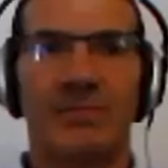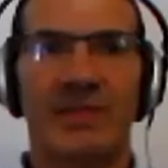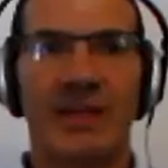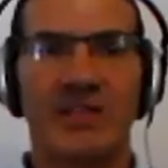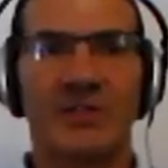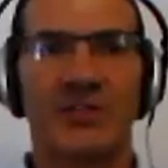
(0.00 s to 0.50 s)

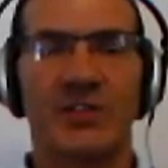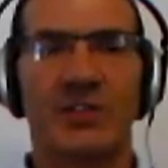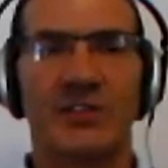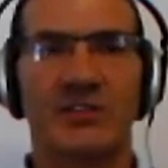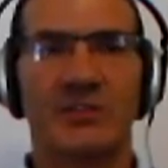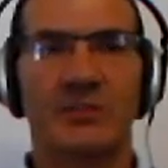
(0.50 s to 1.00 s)
thanks,
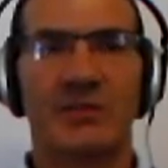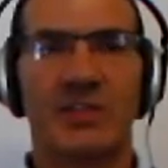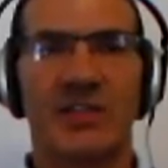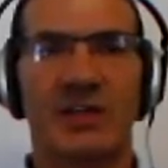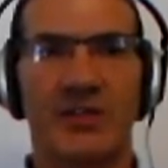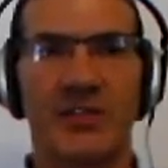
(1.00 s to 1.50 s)
Phil.
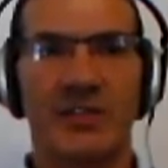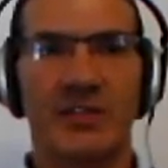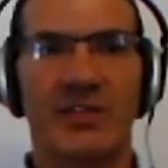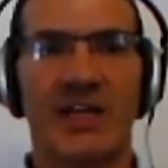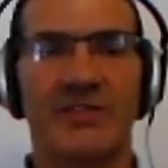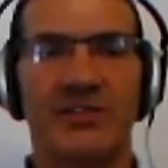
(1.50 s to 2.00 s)
I think
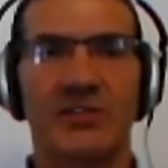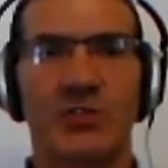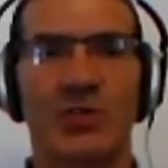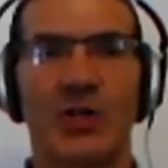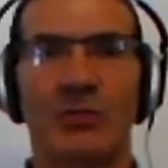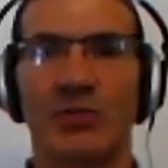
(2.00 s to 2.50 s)
it covers it all.